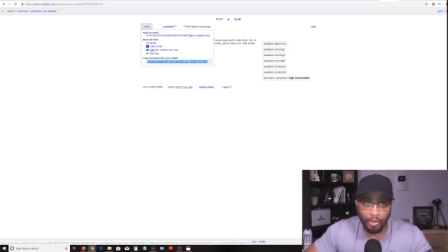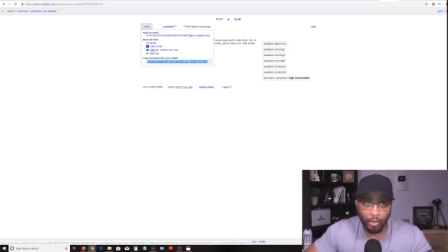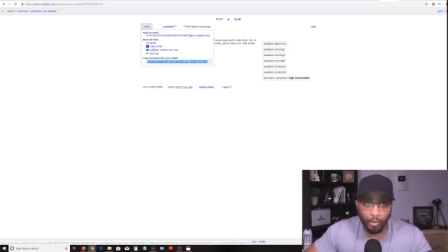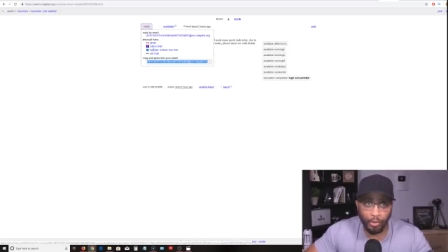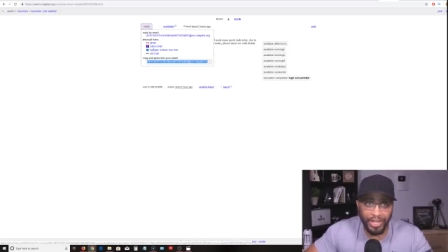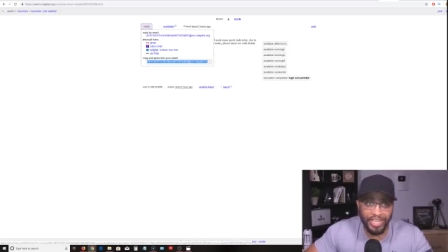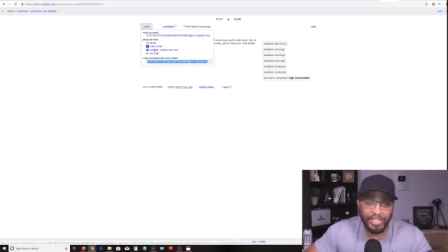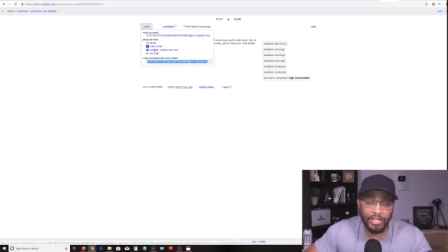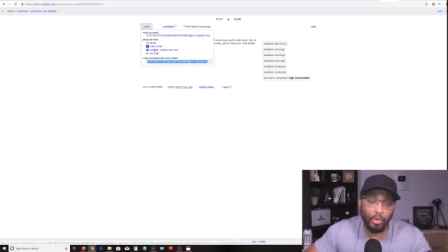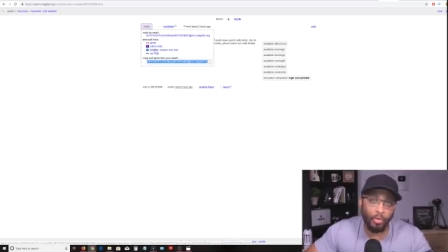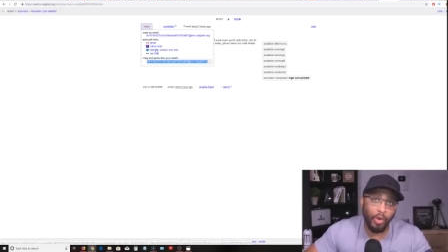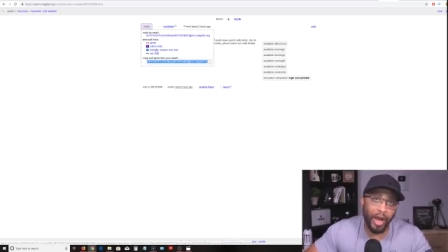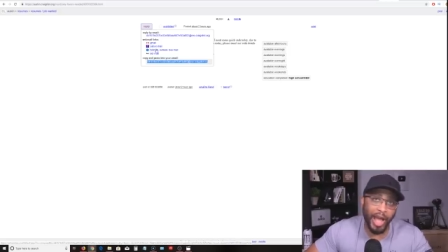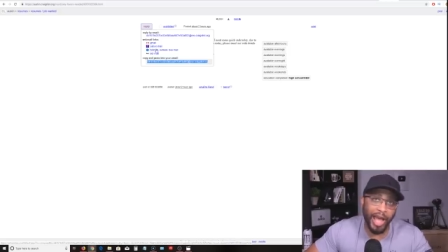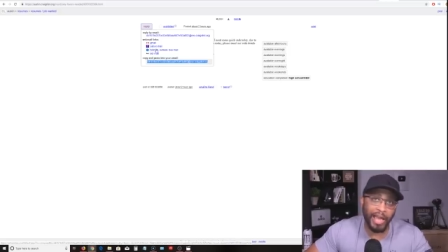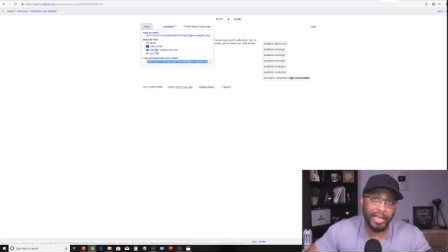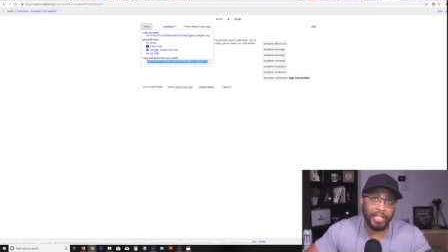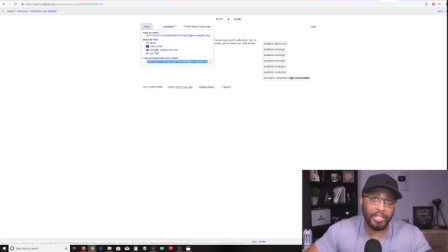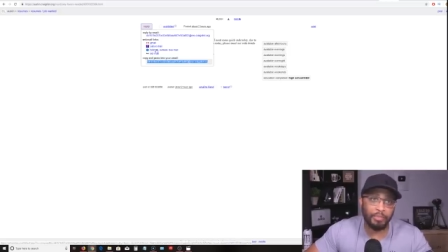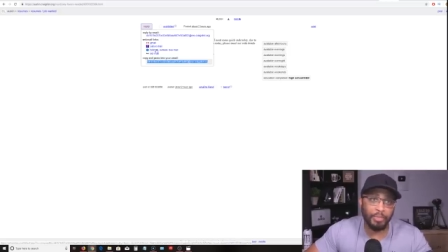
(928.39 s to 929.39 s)
The reason
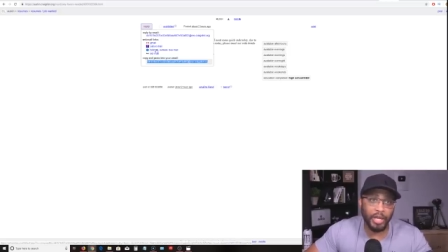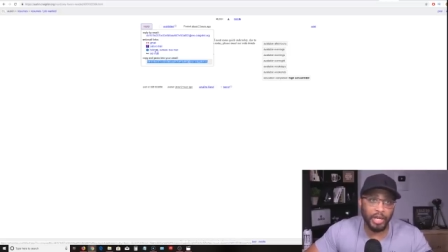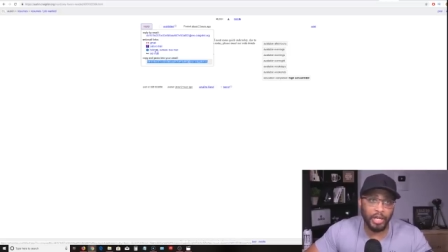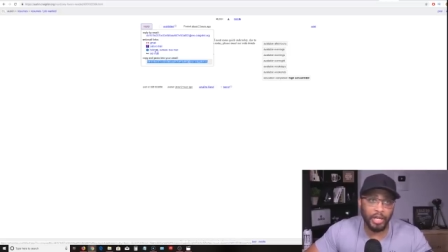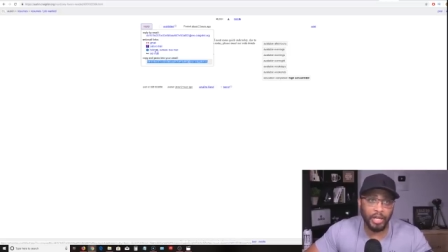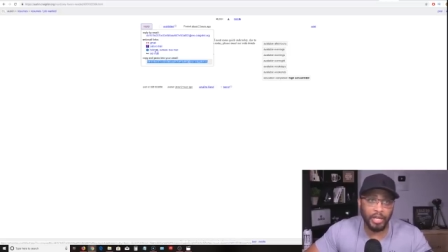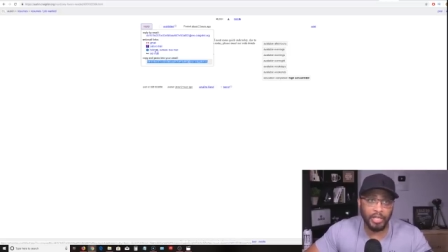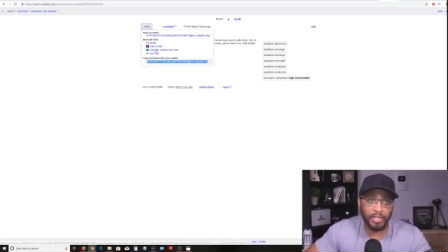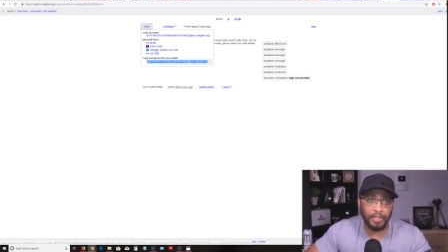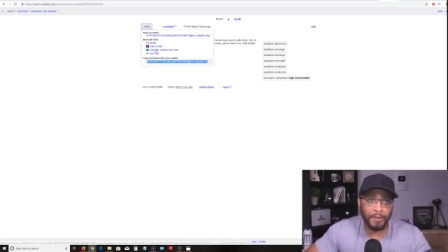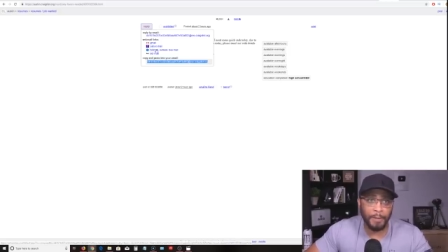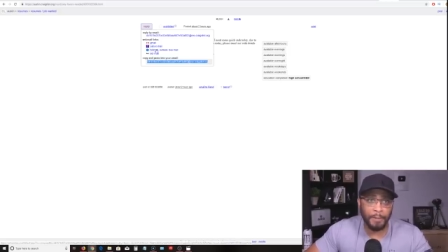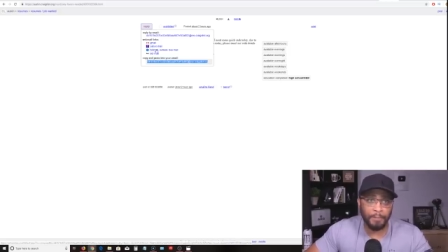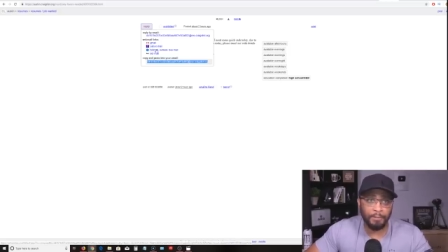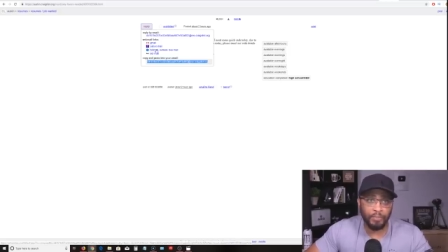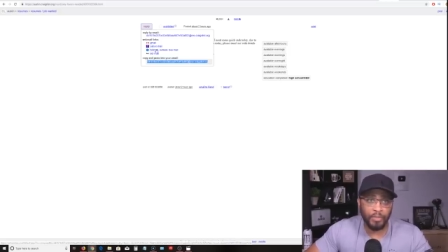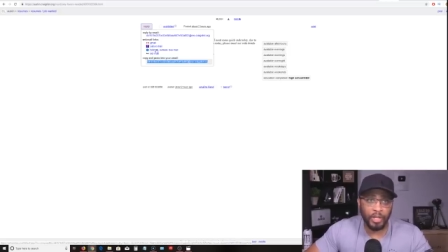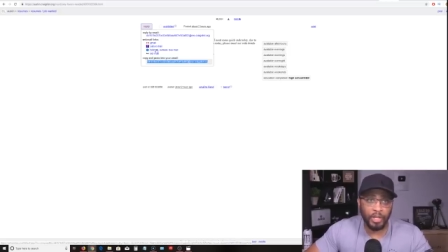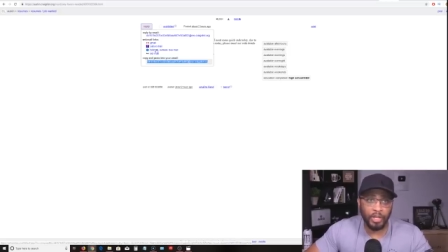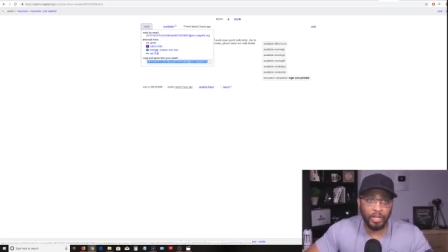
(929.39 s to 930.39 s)
why is because
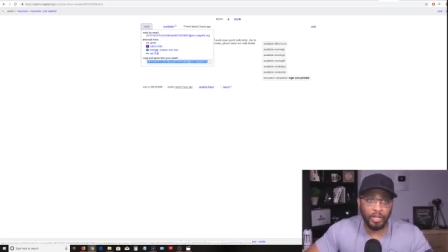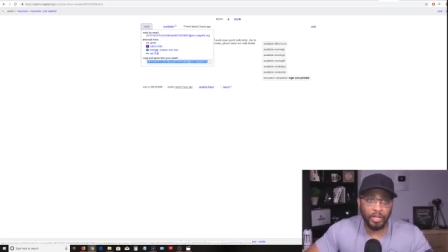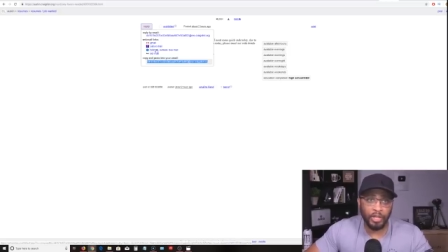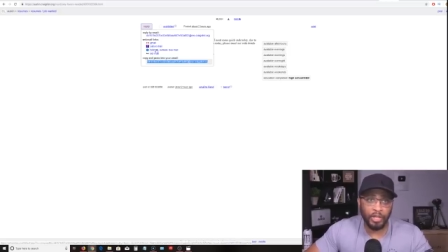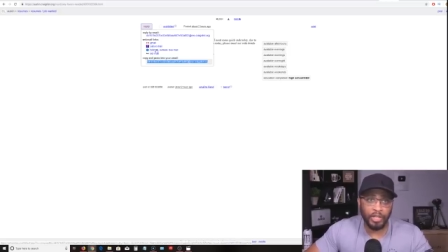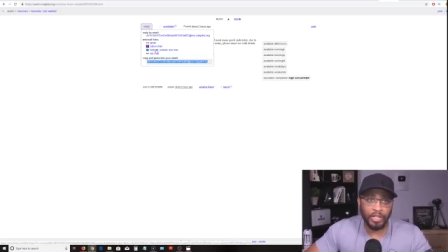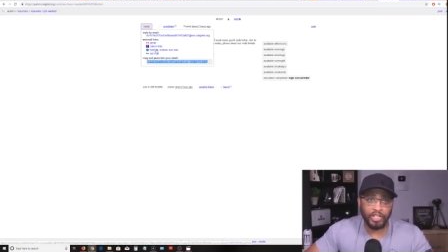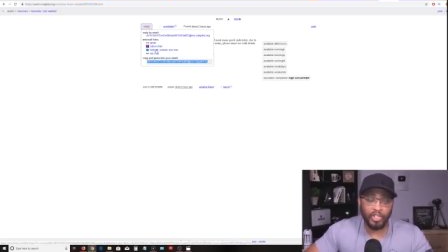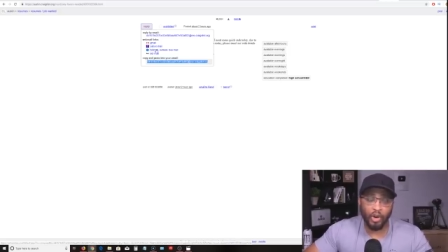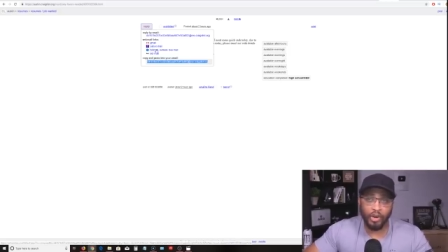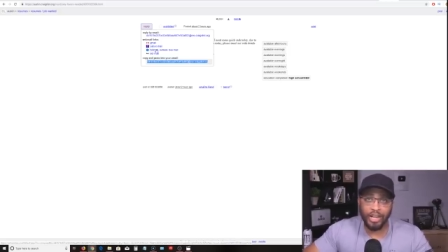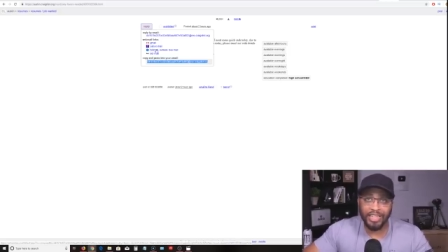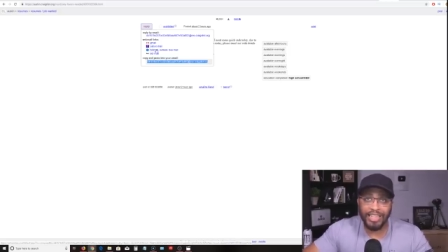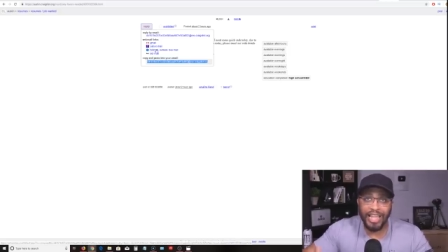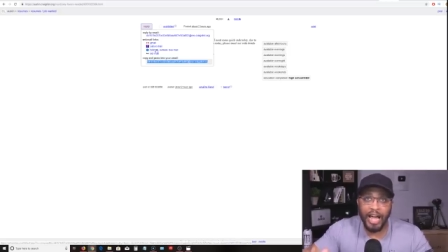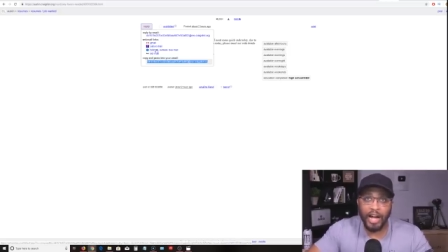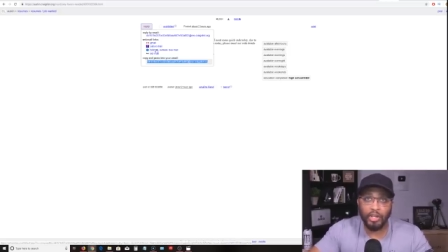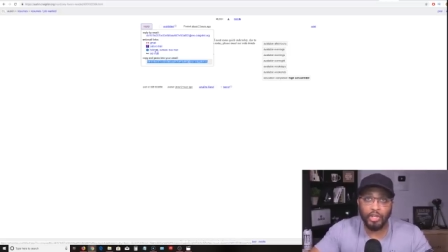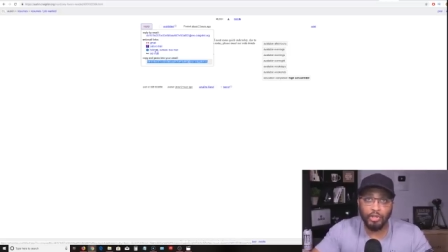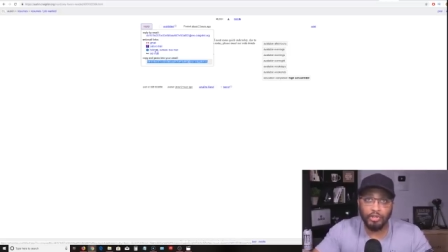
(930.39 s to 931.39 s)
it's going to allow you